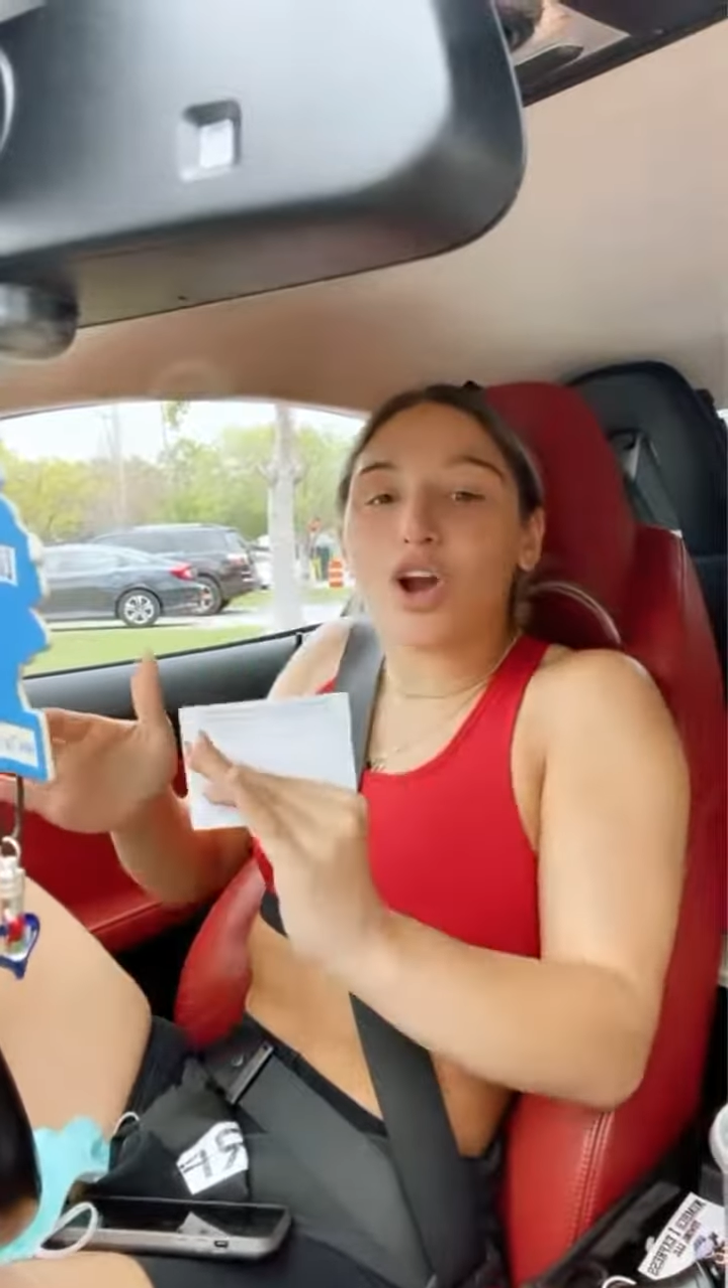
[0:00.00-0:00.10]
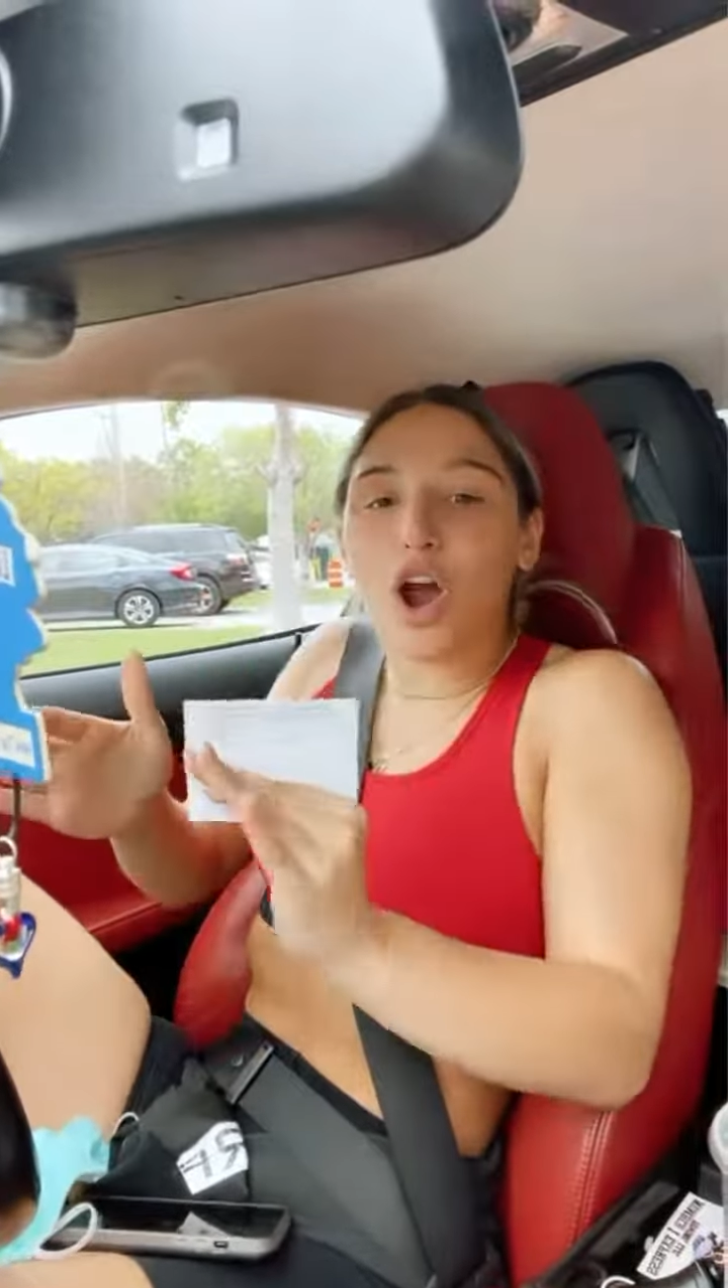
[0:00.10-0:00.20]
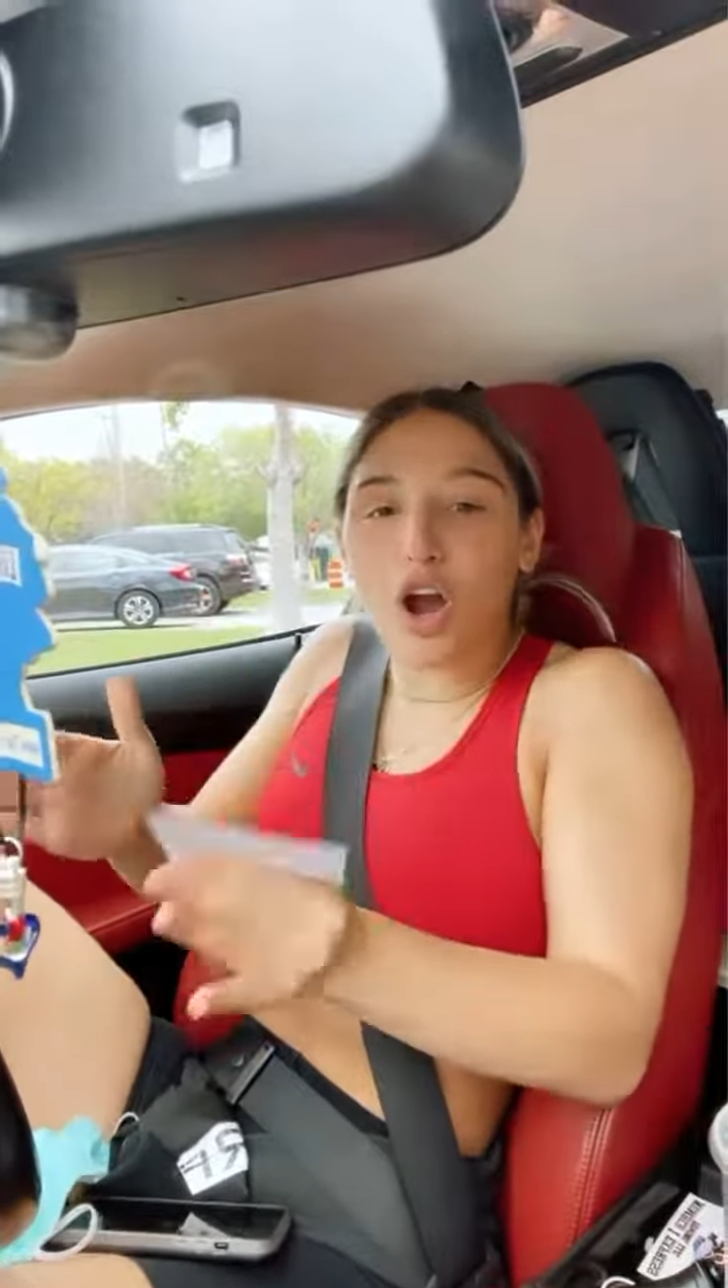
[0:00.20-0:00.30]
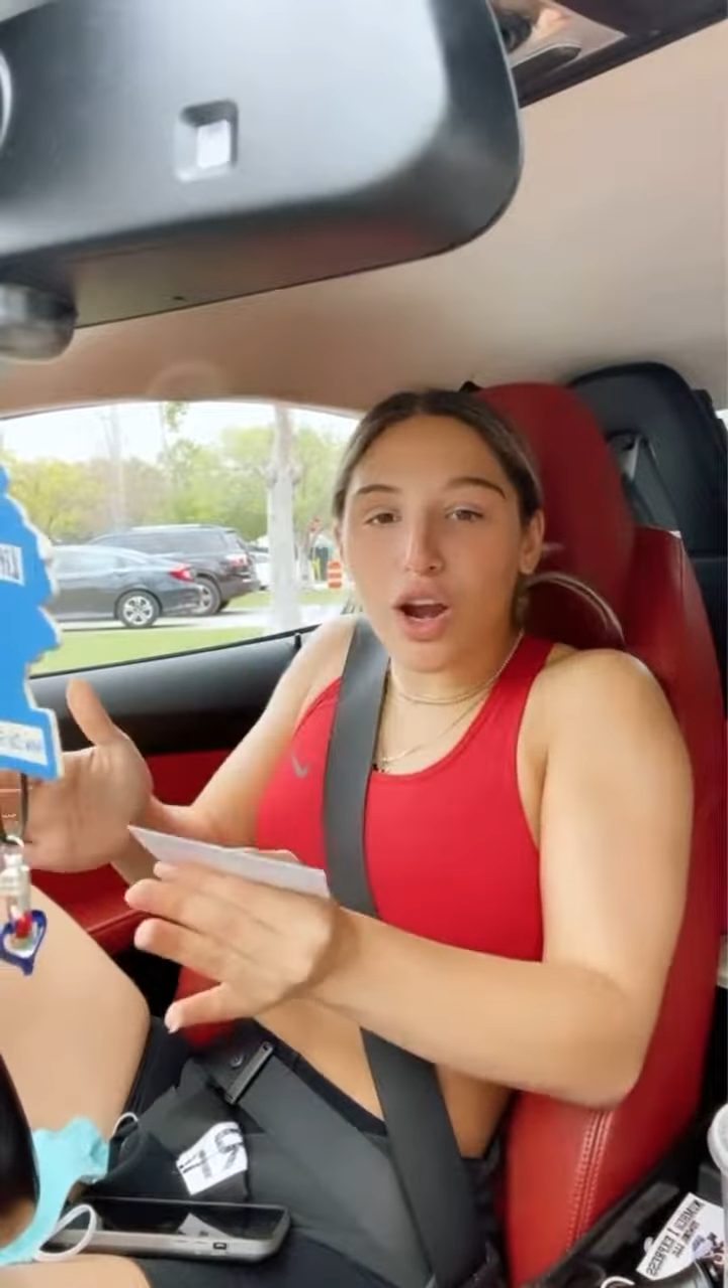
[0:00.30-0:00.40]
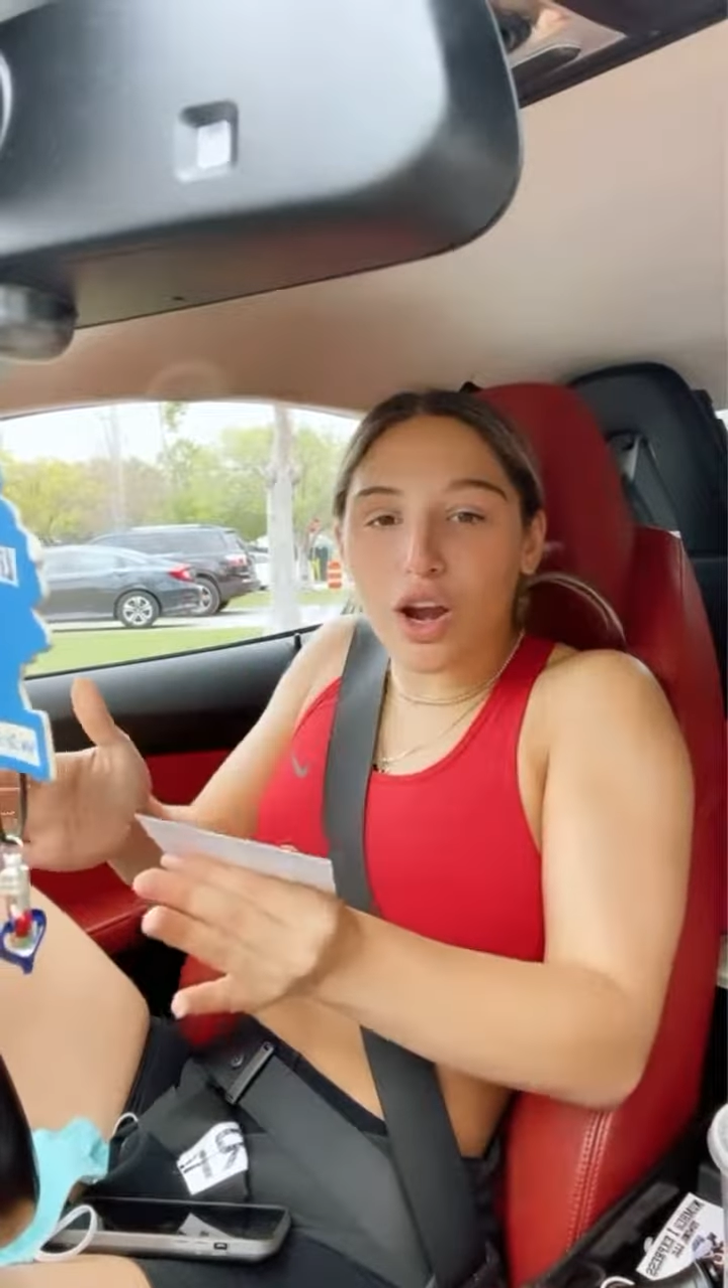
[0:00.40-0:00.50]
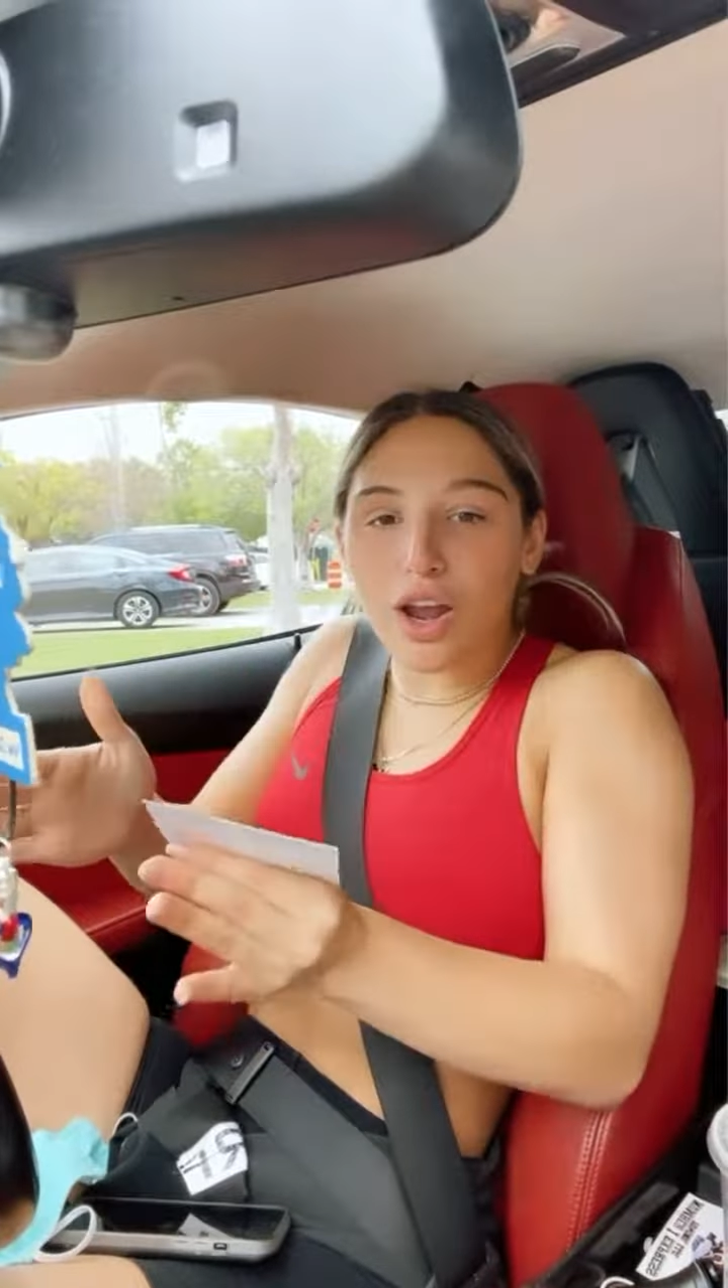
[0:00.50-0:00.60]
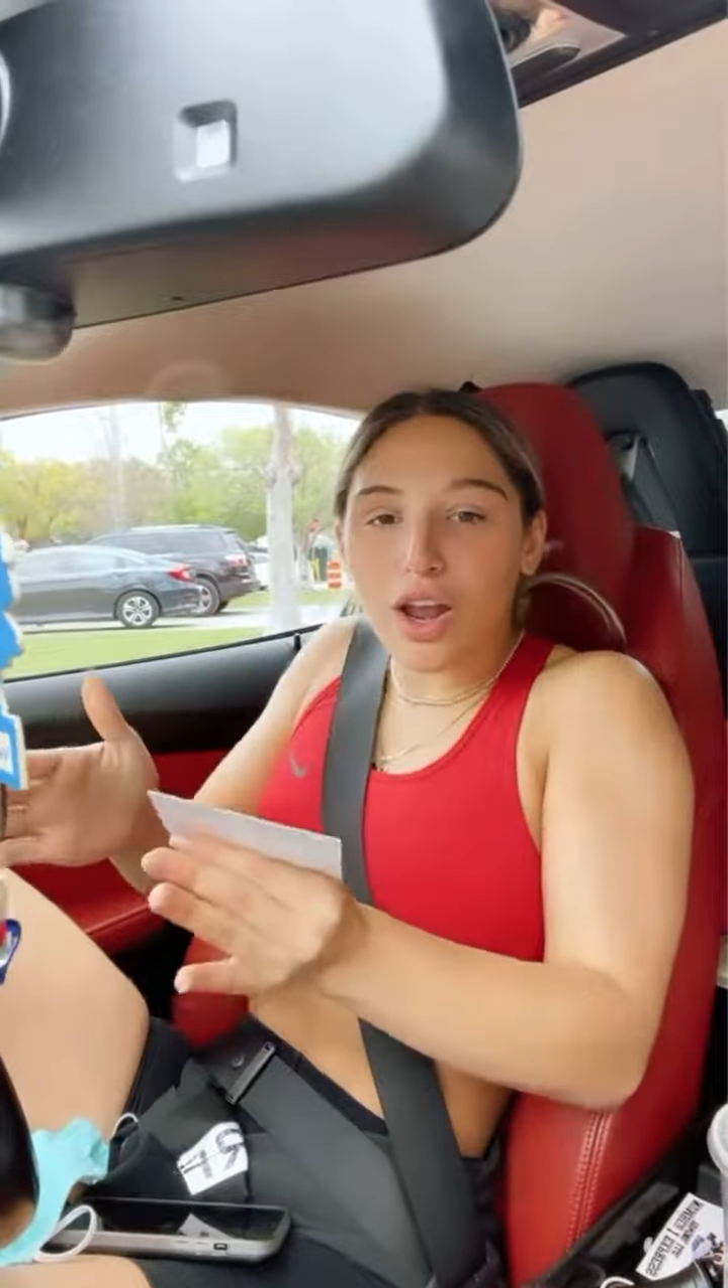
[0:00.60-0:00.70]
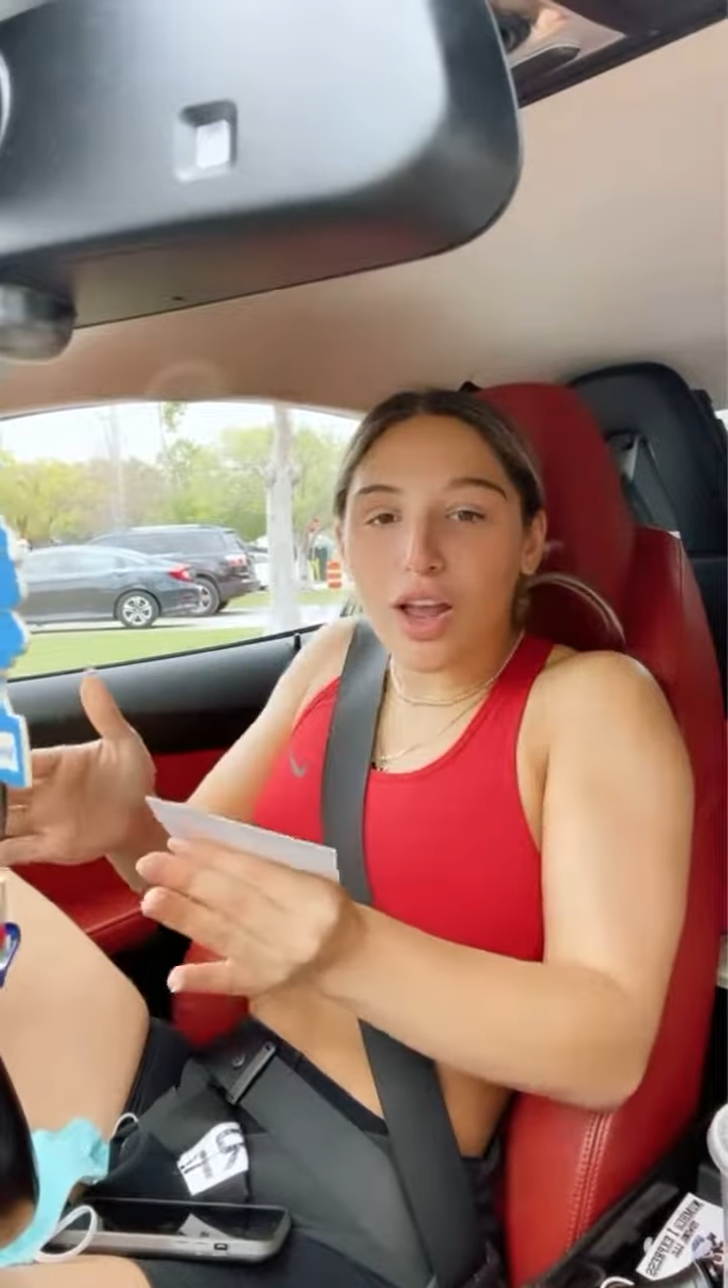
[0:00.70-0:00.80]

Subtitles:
hurt.